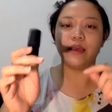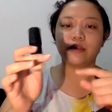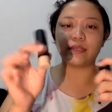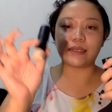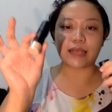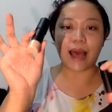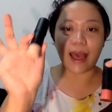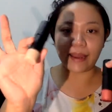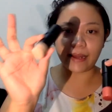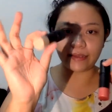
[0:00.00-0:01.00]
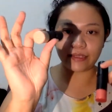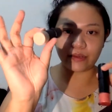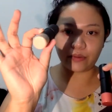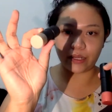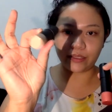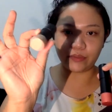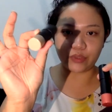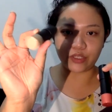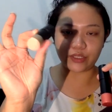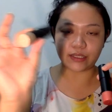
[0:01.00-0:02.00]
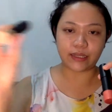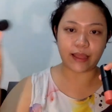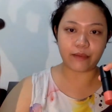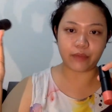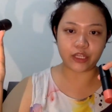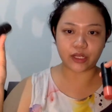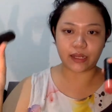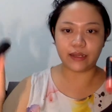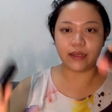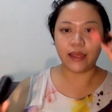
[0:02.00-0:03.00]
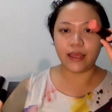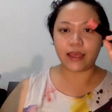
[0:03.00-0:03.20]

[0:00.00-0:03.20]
So there's a highlighting one which is a light beige color,